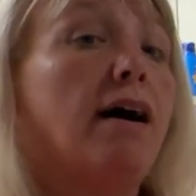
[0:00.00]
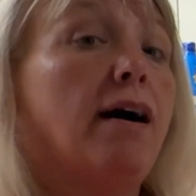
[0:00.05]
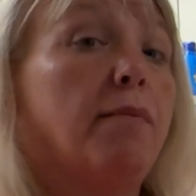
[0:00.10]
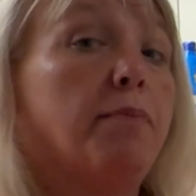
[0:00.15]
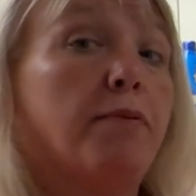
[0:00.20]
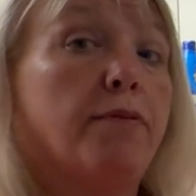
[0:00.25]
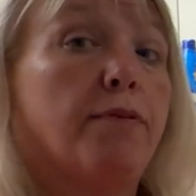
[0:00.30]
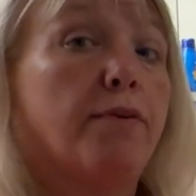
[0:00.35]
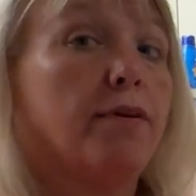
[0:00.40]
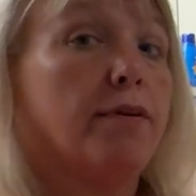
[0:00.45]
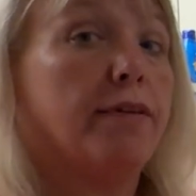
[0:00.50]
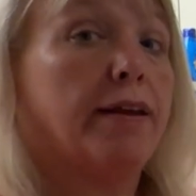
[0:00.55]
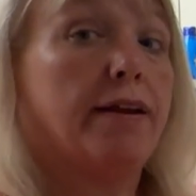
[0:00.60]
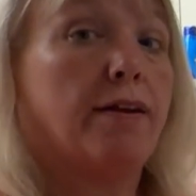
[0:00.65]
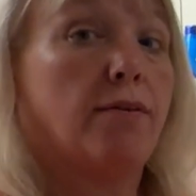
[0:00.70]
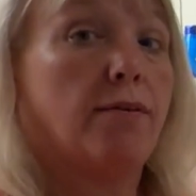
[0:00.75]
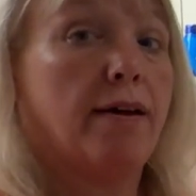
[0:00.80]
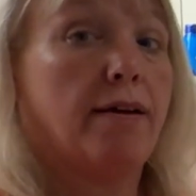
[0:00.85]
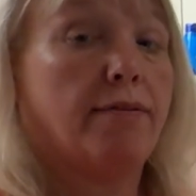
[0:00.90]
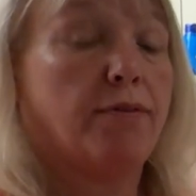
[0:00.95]
prefer, they
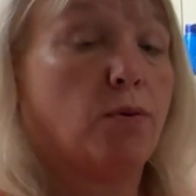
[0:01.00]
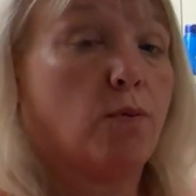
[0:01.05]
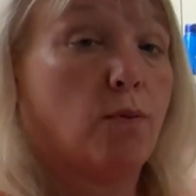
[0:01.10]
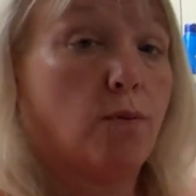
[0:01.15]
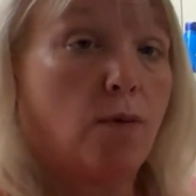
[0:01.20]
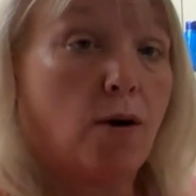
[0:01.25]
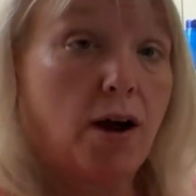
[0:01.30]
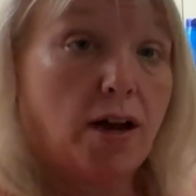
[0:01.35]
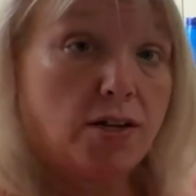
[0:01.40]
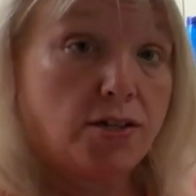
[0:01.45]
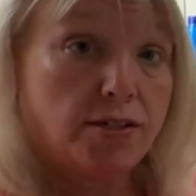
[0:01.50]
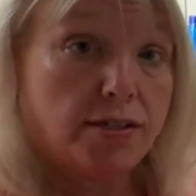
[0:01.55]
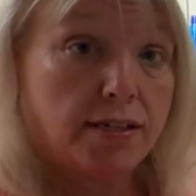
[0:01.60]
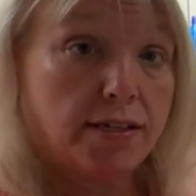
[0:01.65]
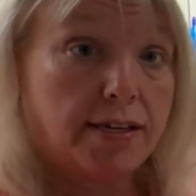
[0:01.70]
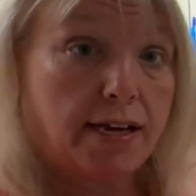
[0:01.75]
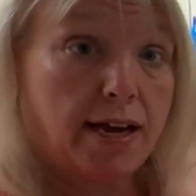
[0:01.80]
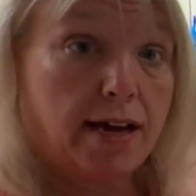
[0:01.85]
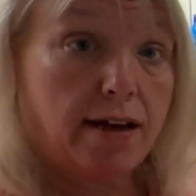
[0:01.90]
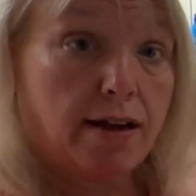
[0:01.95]
don't have to wash the
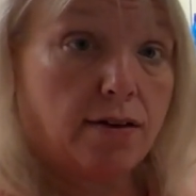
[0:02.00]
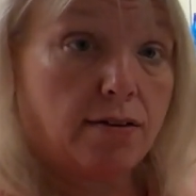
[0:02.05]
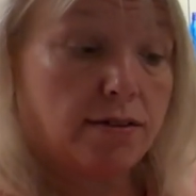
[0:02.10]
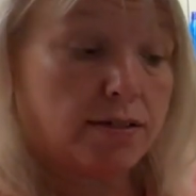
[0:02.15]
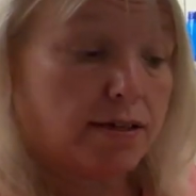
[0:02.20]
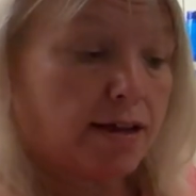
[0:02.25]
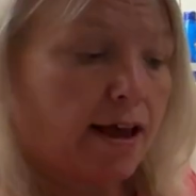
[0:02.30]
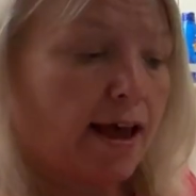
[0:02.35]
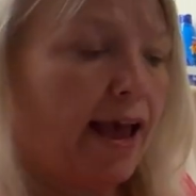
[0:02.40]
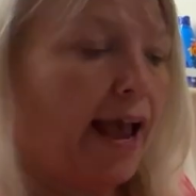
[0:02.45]
towels.